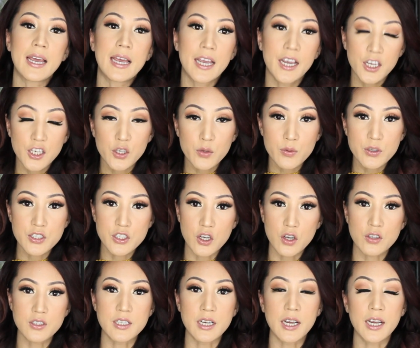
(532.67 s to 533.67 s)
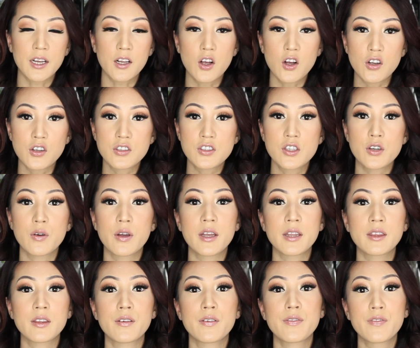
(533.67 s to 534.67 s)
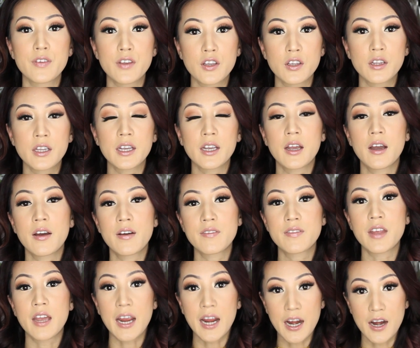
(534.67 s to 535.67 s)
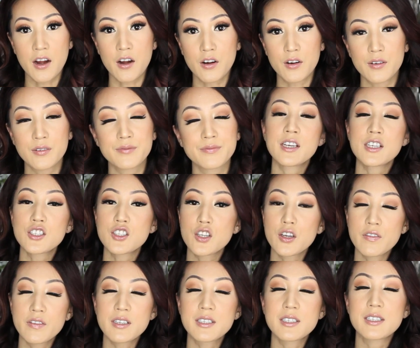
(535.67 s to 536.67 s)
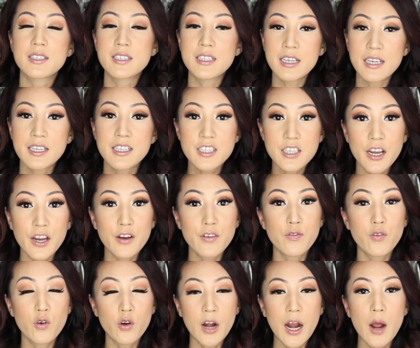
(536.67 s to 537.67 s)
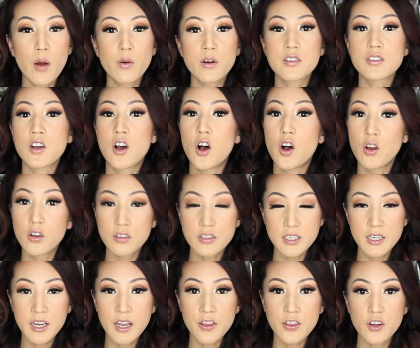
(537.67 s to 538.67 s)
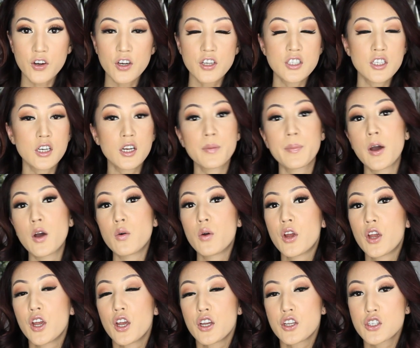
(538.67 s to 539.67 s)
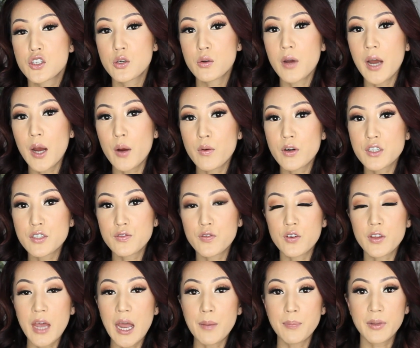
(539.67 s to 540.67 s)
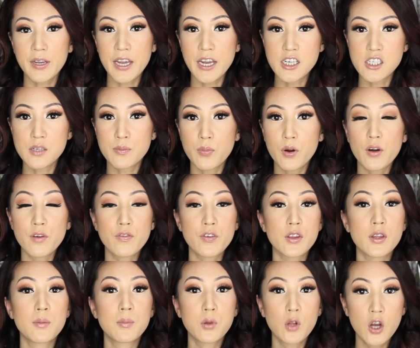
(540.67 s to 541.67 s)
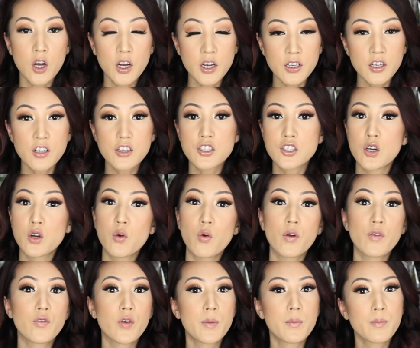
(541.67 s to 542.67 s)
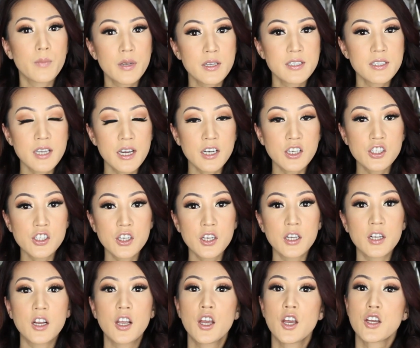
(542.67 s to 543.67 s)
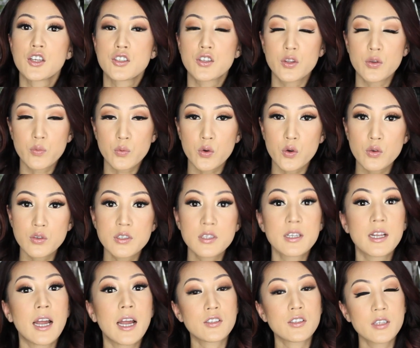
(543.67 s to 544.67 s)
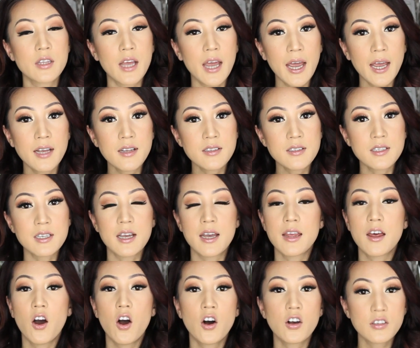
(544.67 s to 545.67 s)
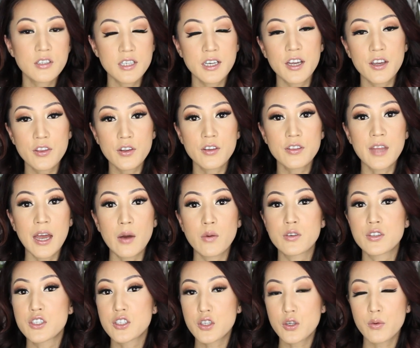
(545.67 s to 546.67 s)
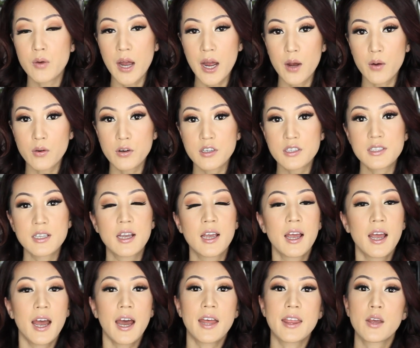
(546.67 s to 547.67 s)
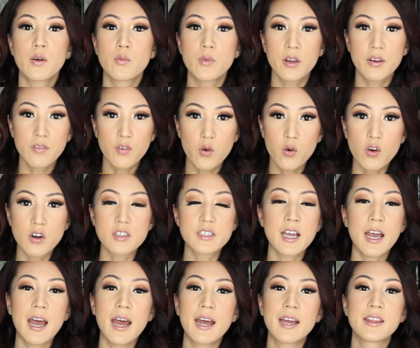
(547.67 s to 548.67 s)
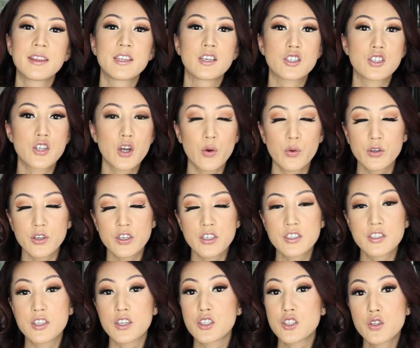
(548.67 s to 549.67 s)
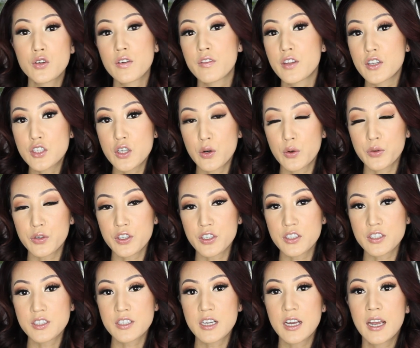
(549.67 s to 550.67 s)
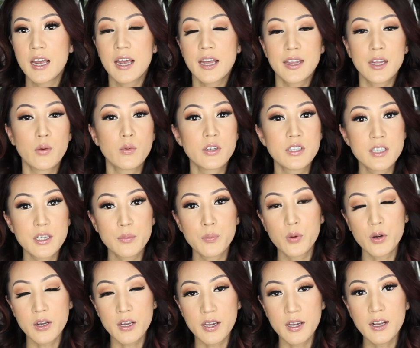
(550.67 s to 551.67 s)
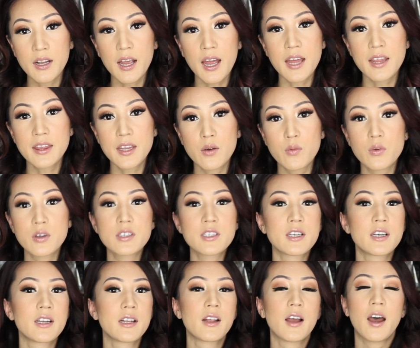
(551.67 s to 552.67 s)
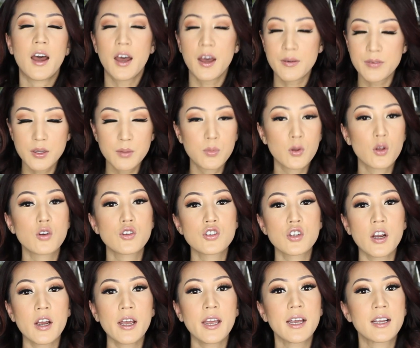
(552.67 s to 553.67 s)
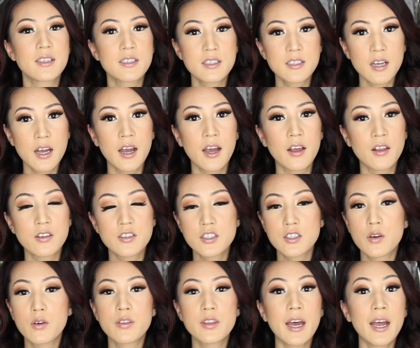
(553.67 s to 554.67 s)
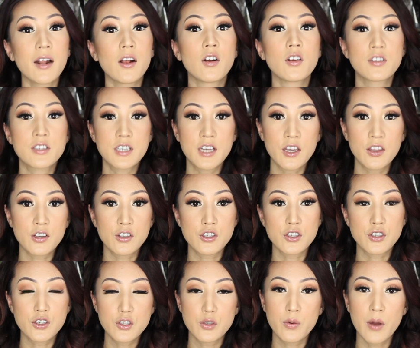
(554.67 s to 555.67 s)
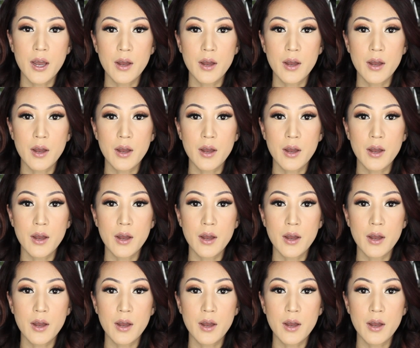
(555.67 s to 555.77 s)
in your results and also in the feeling of the hair. This service did take 4 hours altogether. It took about 2 hours for the application part for the blonde. So going from midsection to the roots, to the ends, altogether that was 2 hours. And then we of course had the toners, the 2 of the toners that we did put in, and then we did the blow dry and style. So that altogether took 2